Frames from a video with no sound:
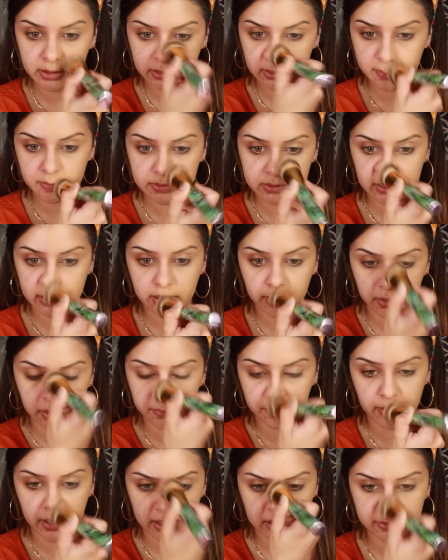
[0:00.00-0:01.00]
that was a
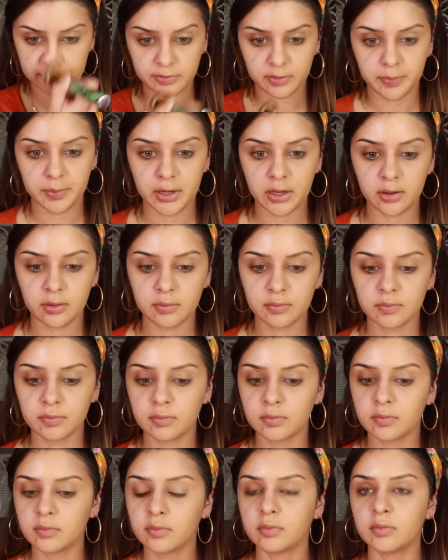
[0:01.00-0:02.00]
good match for me.
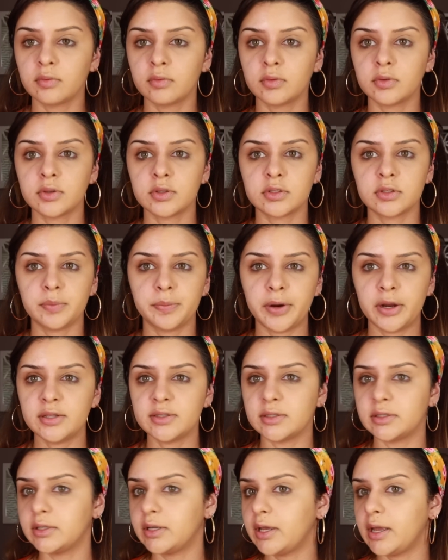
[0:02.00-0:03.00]

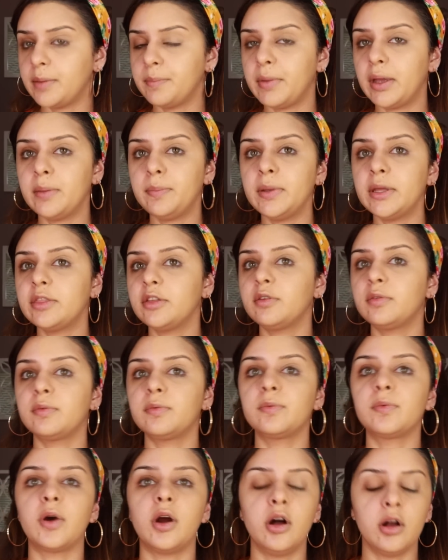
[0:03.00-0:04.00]
Surprisingly. It may be the
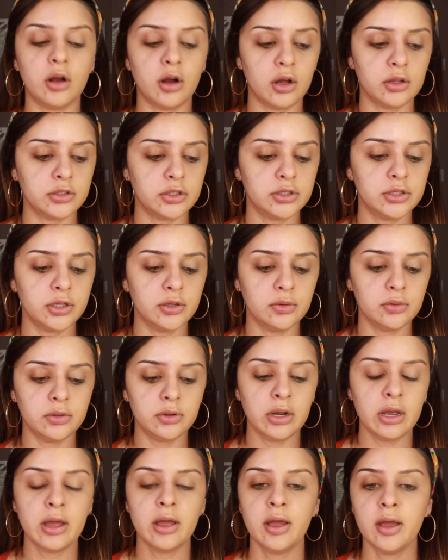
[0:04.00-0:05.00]
wrong
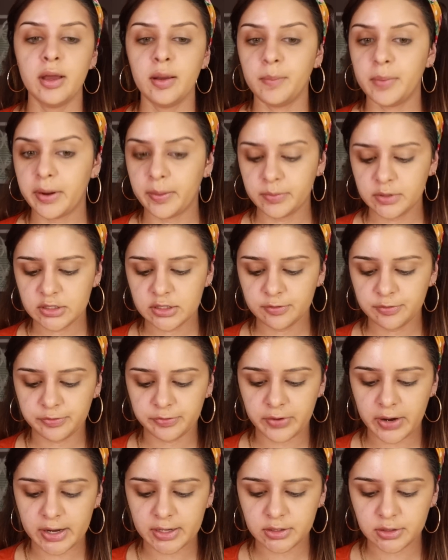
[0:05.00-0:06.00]
undertone, but I'm just
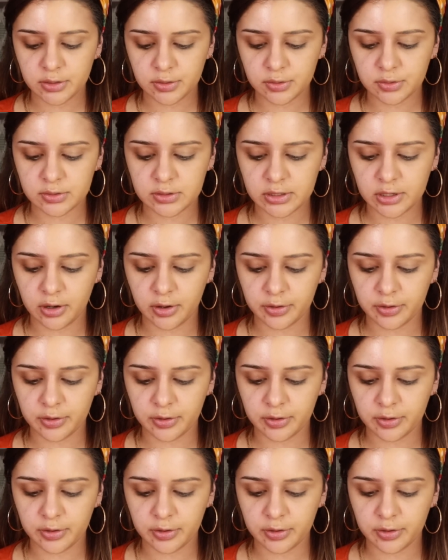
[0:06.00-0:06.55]
afraid to use the